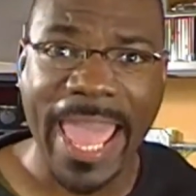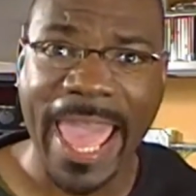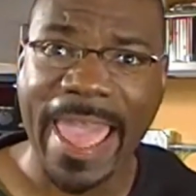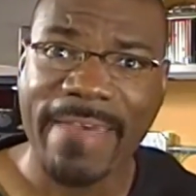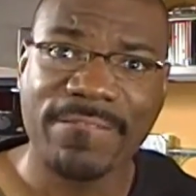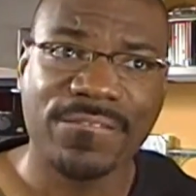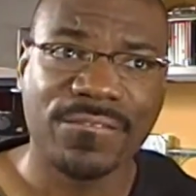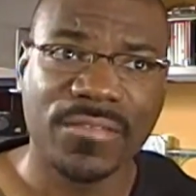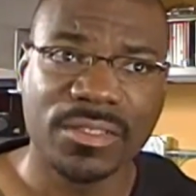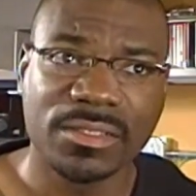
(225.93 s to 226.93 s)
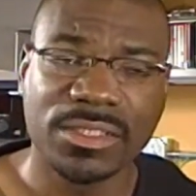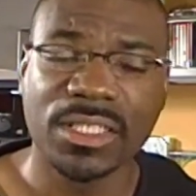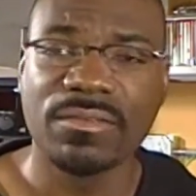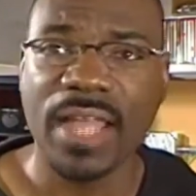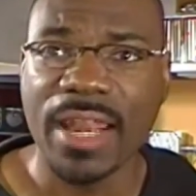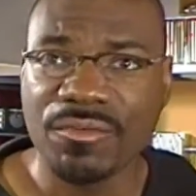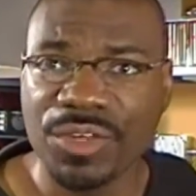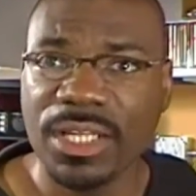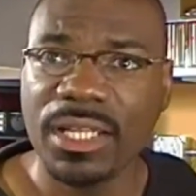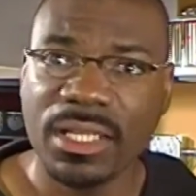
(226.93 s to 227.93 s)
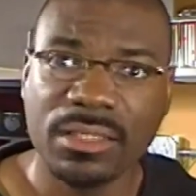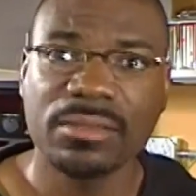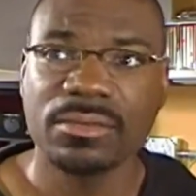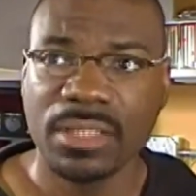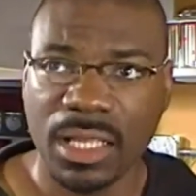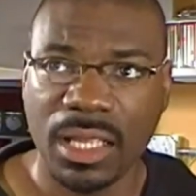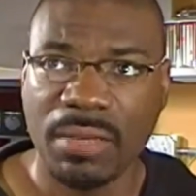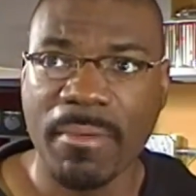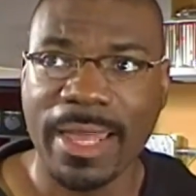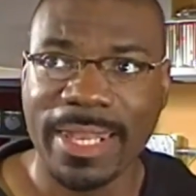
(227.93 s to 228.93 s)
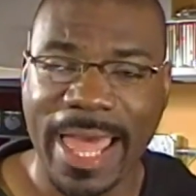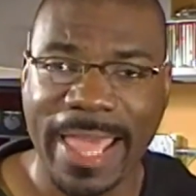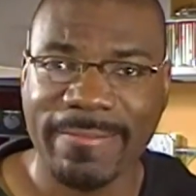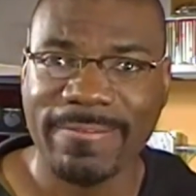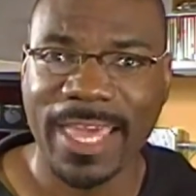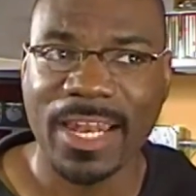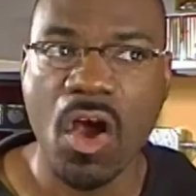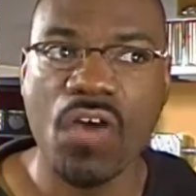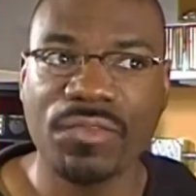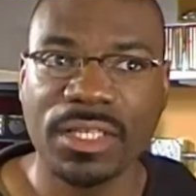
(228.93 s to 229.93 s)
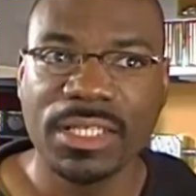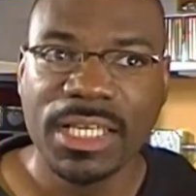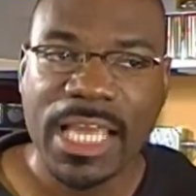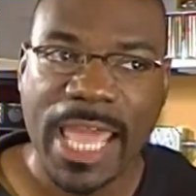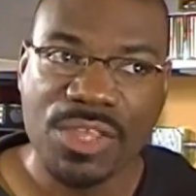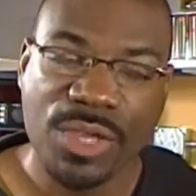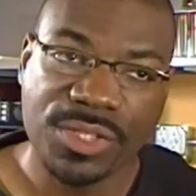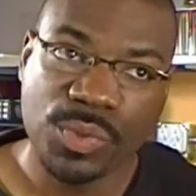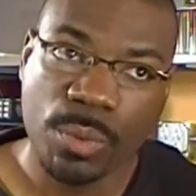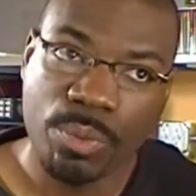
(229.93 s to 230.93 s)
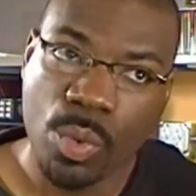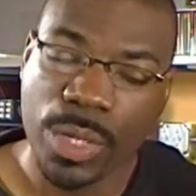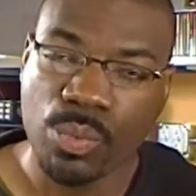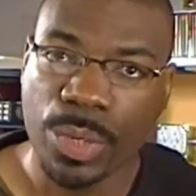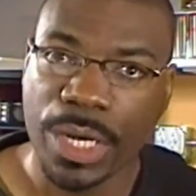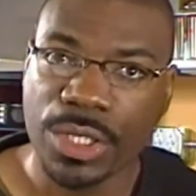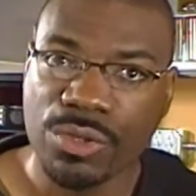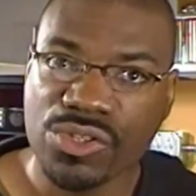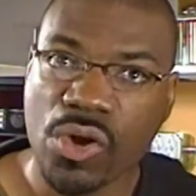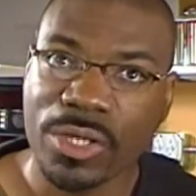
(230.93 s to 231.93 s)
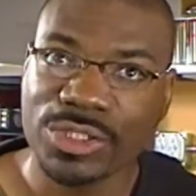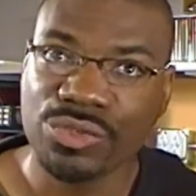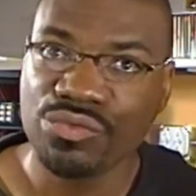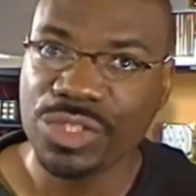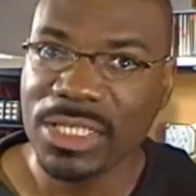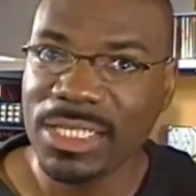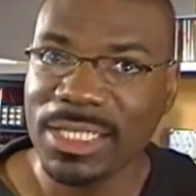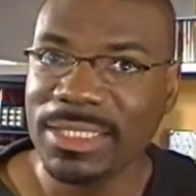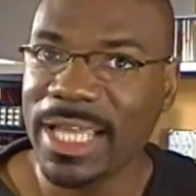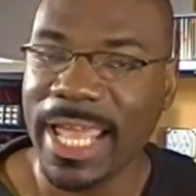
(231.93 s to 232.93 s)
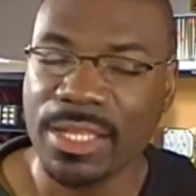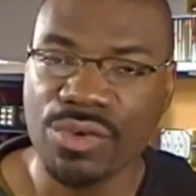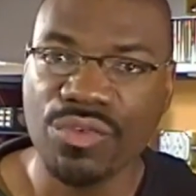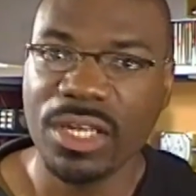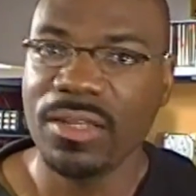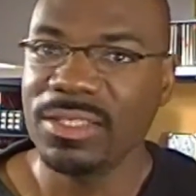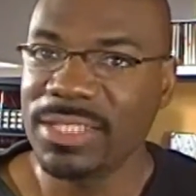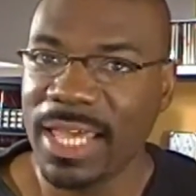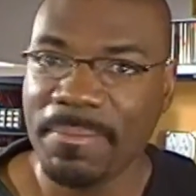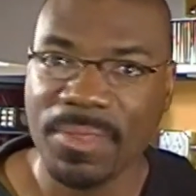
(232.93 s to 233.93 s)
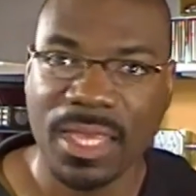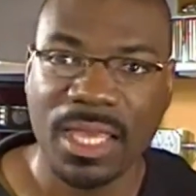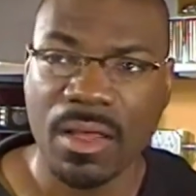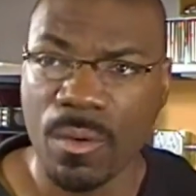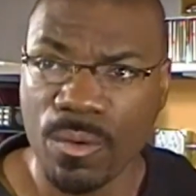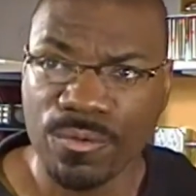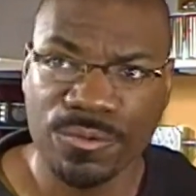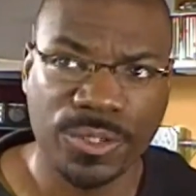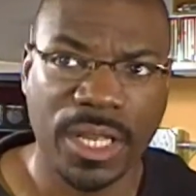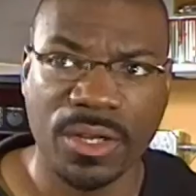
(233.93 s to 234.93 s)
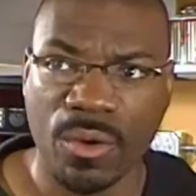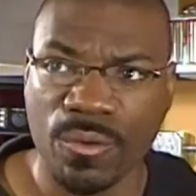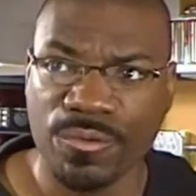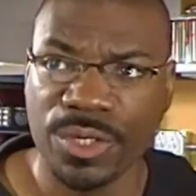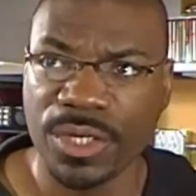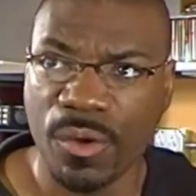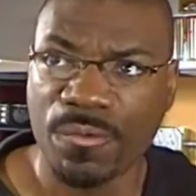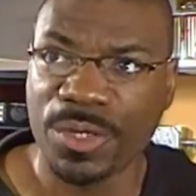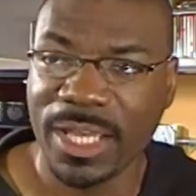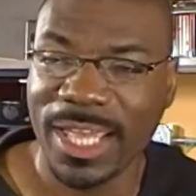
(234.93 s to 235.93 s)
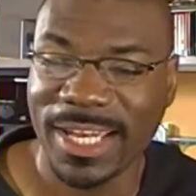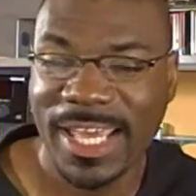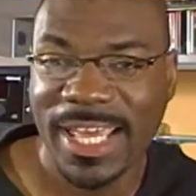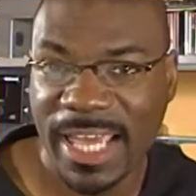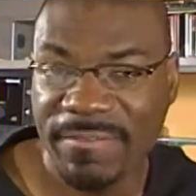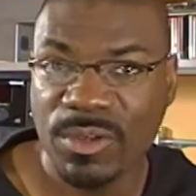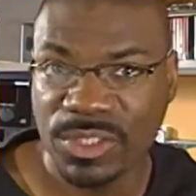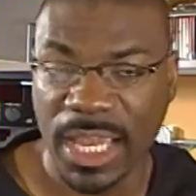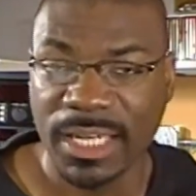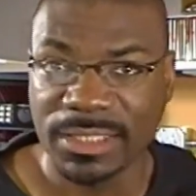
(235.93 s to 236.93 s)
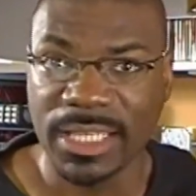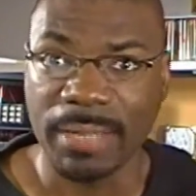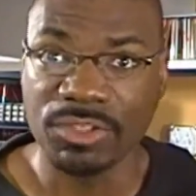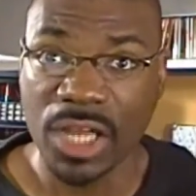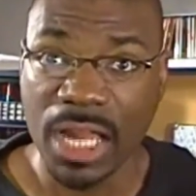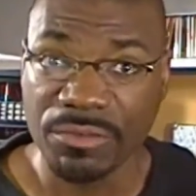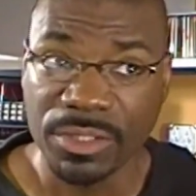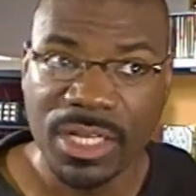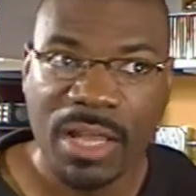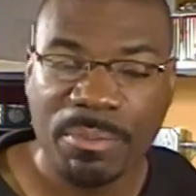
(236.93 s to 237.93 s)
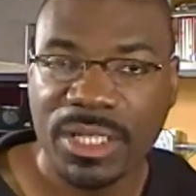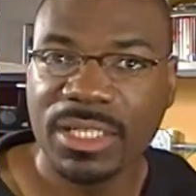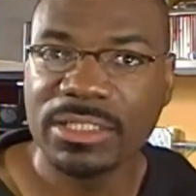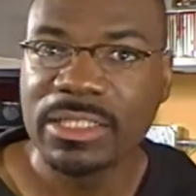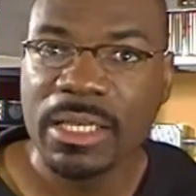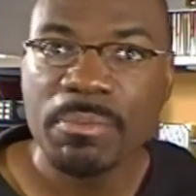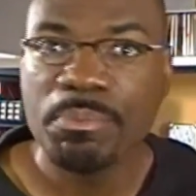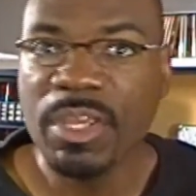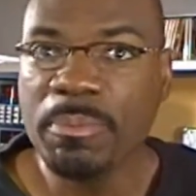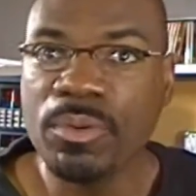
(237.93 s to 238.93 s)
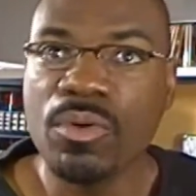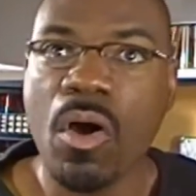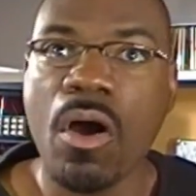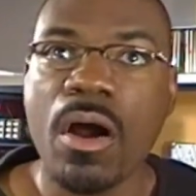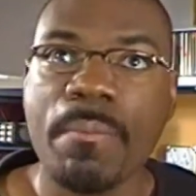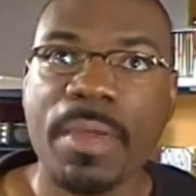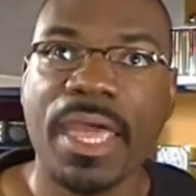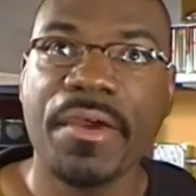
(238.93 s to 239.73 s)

I have done a lot of reading in my life, and you get to a point where you start to read and you're reading the same thing over and over and over again, if you say in the same genre, because people are